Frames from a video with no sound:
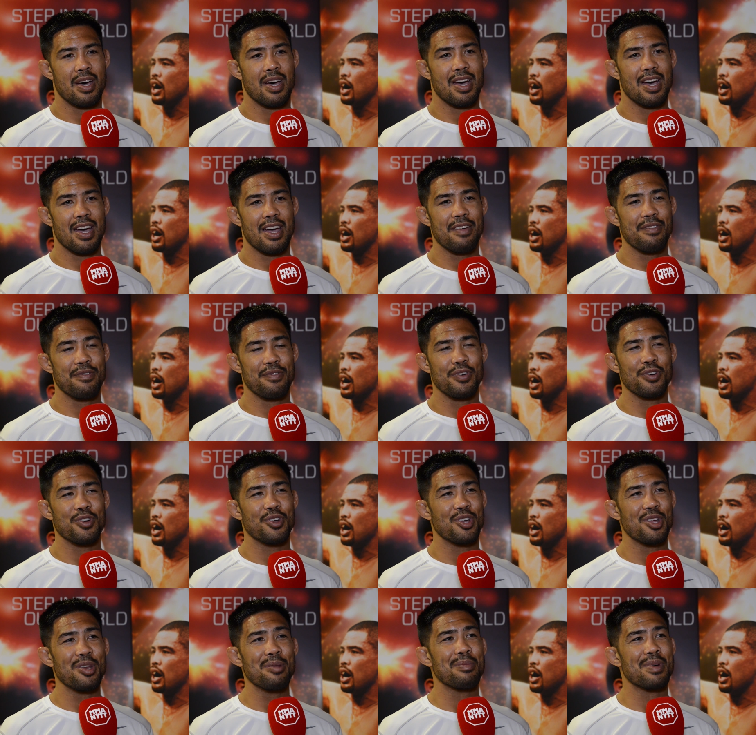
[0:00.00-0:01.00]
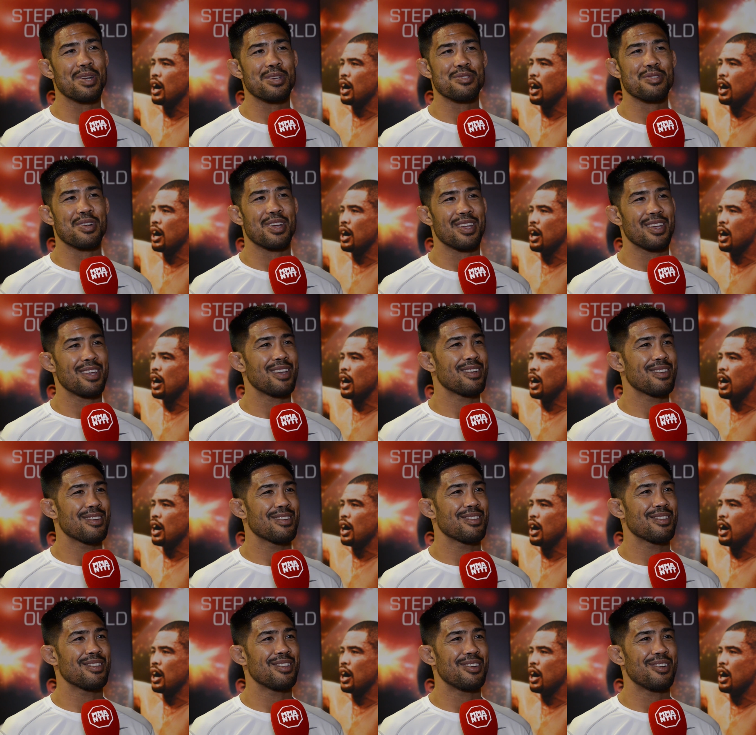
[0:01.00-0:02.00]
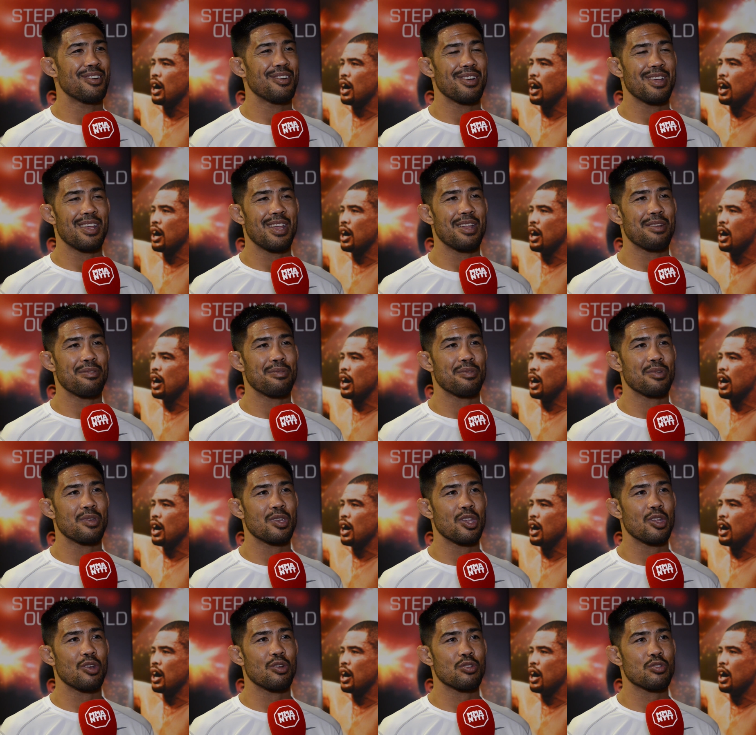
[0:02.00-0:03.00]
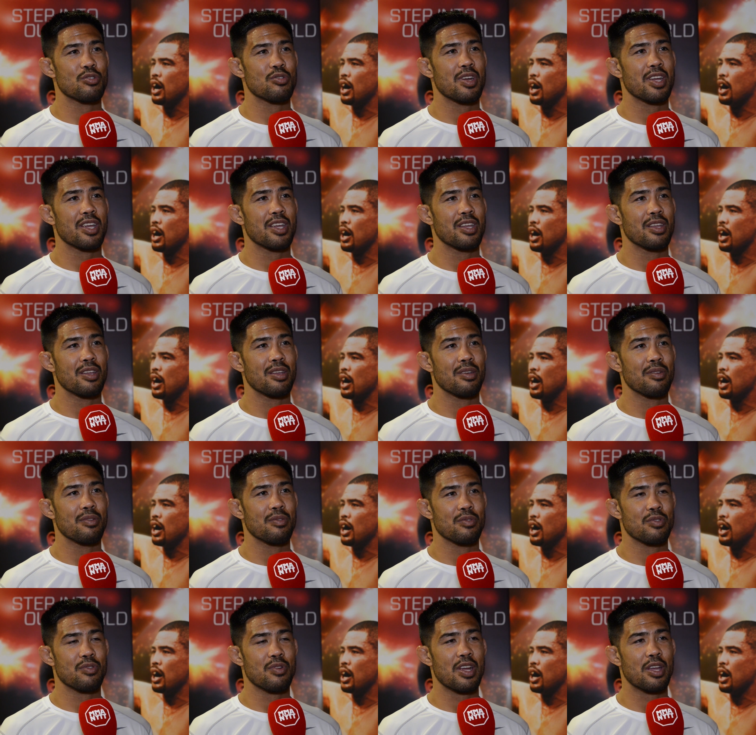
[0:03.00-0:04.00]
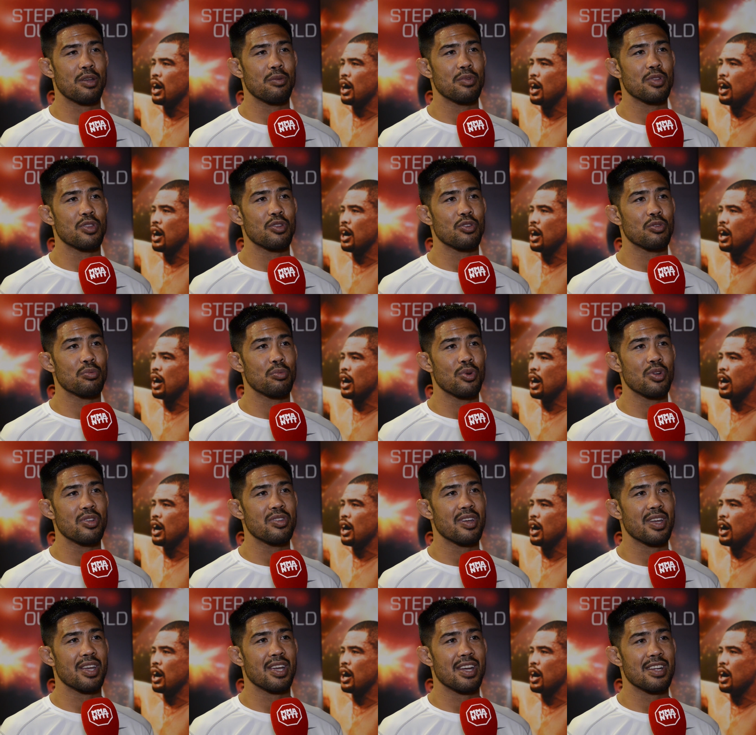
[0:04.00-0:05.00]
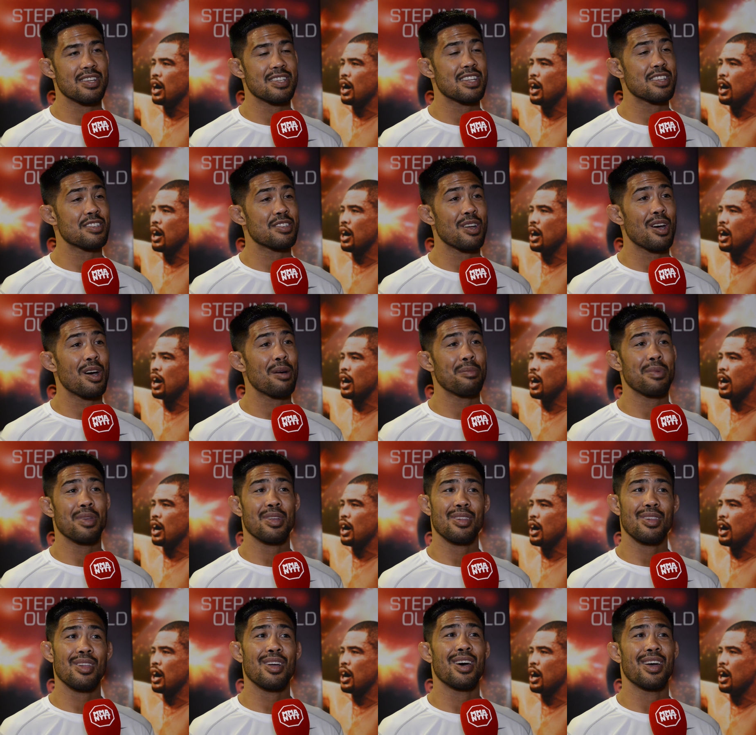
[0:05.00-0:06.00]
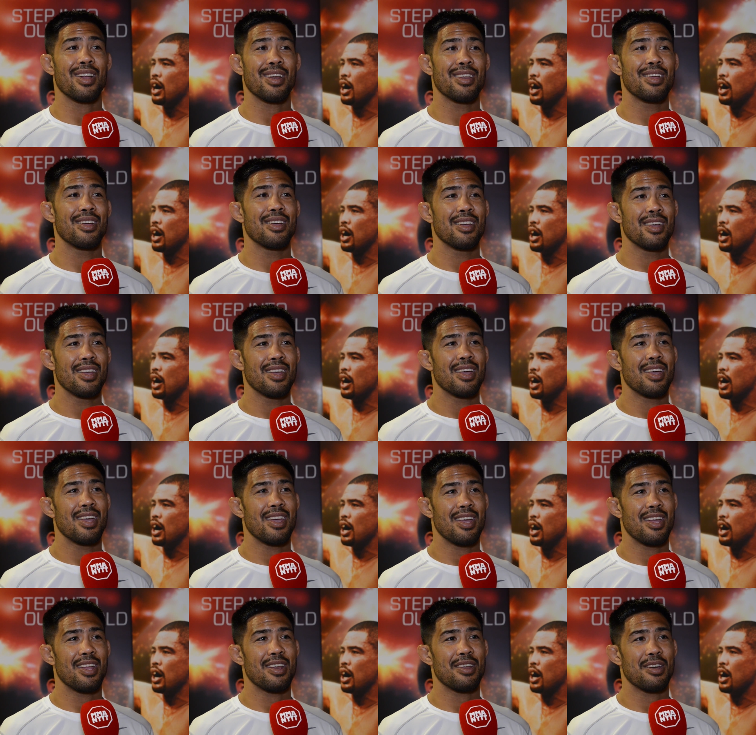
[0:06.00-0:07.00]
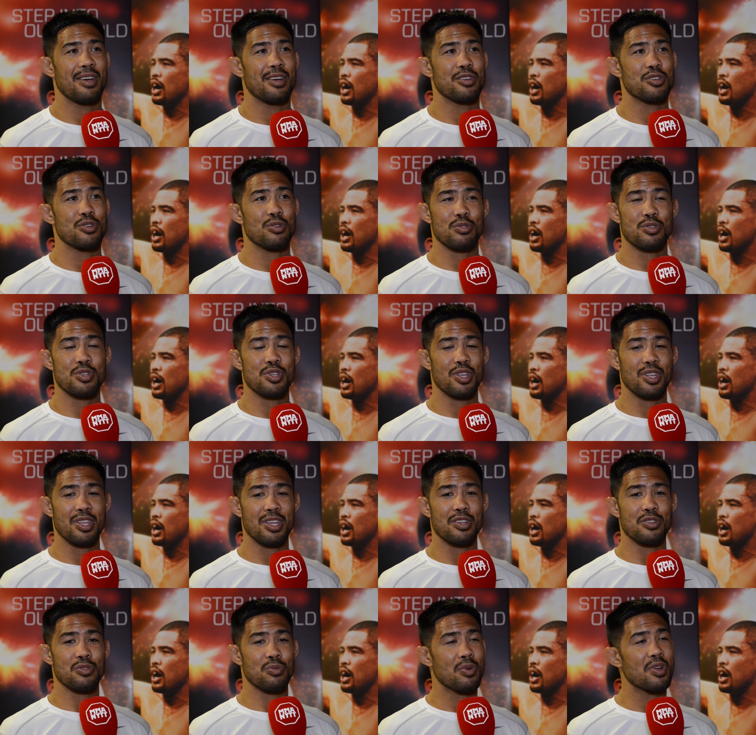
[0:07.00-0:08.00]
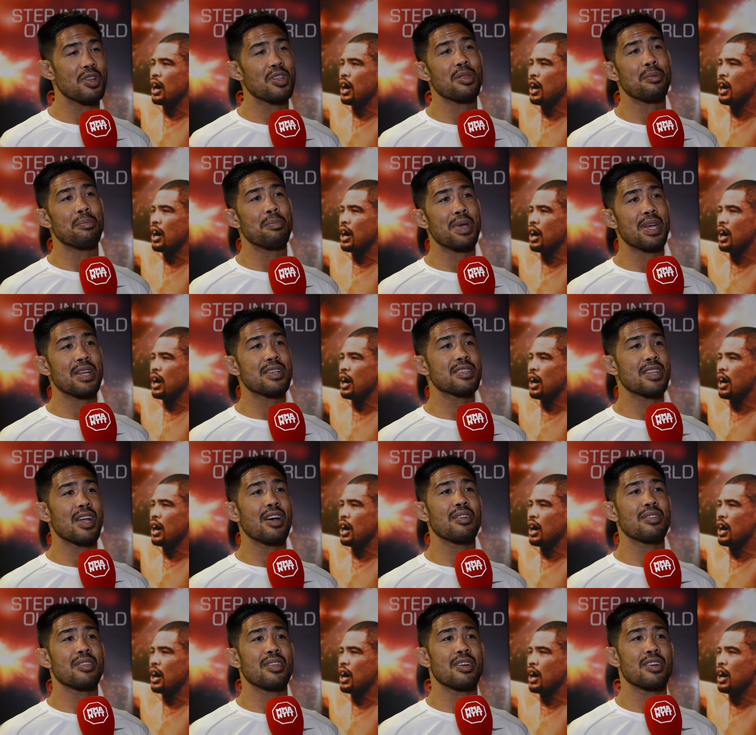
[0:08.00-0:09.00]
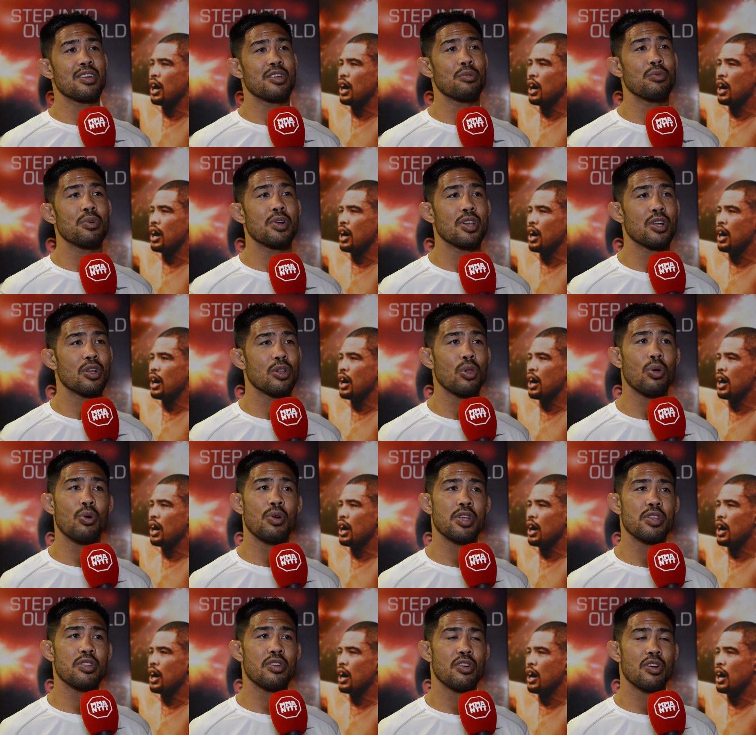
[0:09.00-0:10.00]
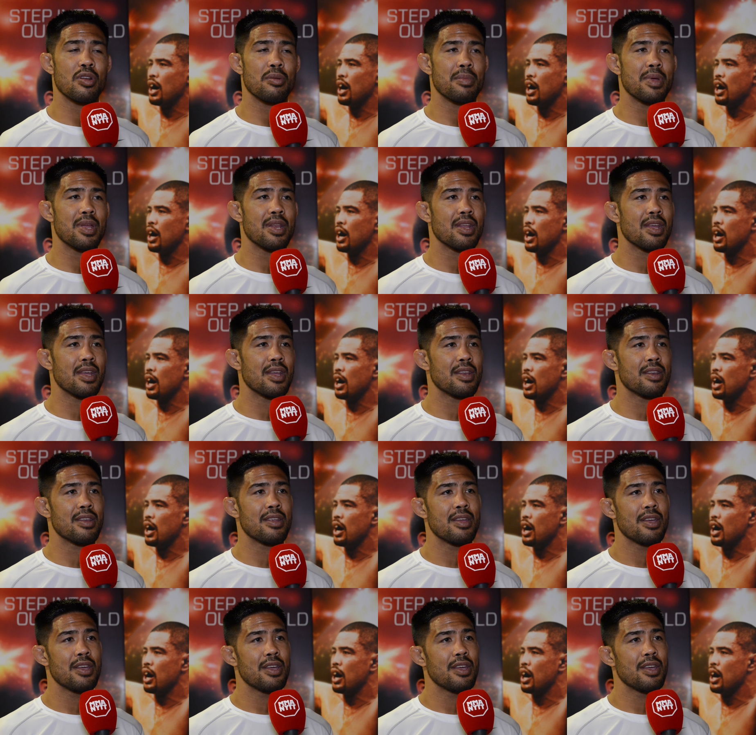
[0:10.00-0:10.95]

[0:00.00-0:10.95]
Speaker 1: I feel good at my striking, you know, and you know striking striking with those Muay Thai guys has taught me a lot. And uh, Joe Schilling is one of the best out there. He won the Glory Tournament, and